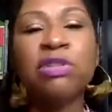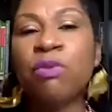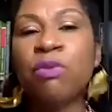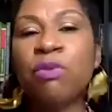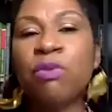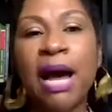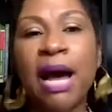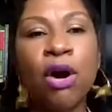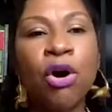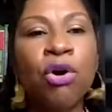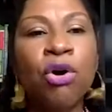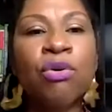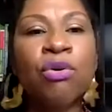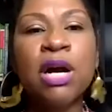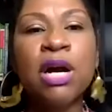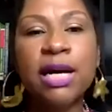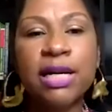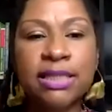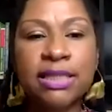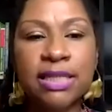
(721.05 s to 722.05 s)
with my own
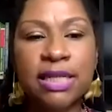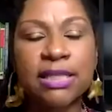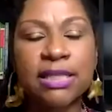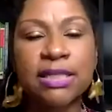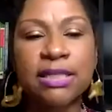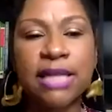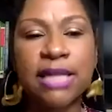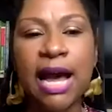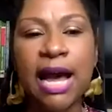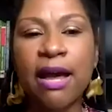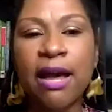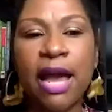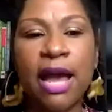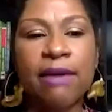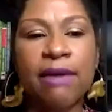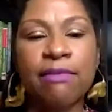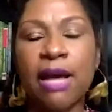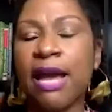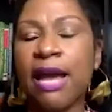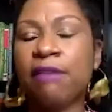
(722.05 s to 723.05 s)
cousins, I,
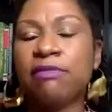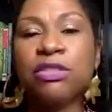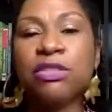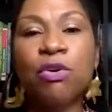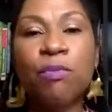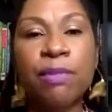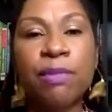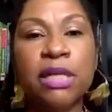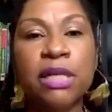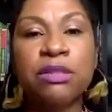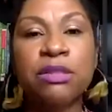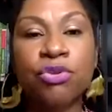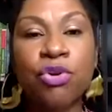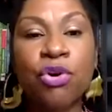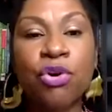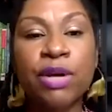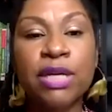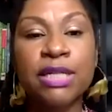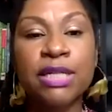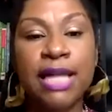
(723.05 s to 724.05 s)
I, I have so many
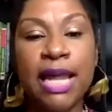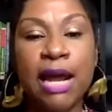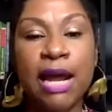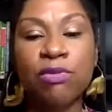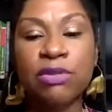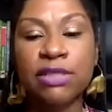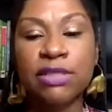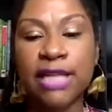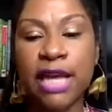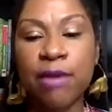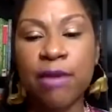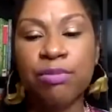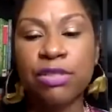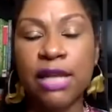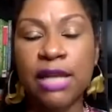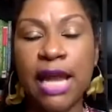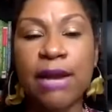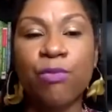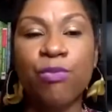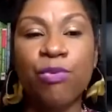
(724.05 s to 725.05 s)
stories that I was able to
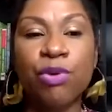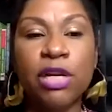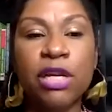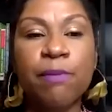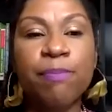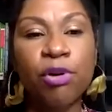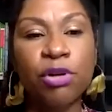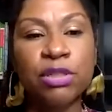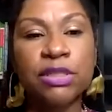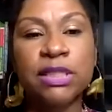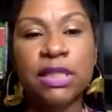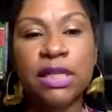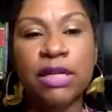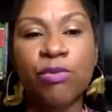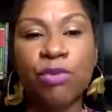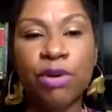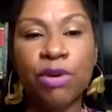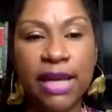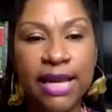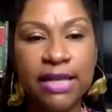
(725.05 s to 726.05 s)
like really personally
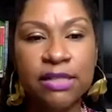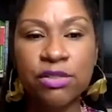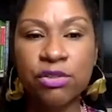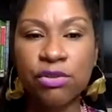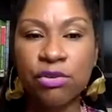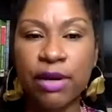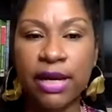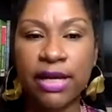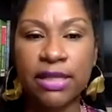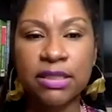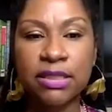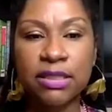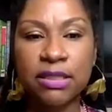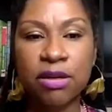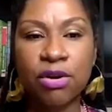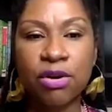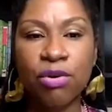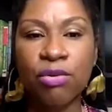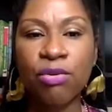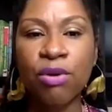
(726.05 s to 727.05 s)
relate to. And
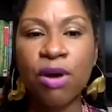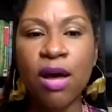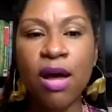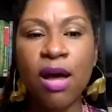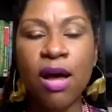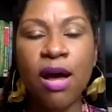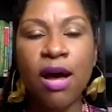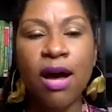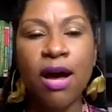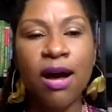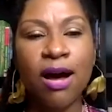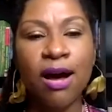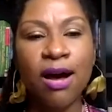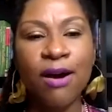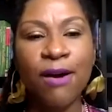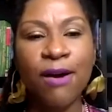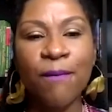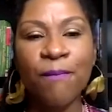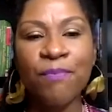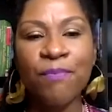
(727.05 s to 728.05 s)
so um,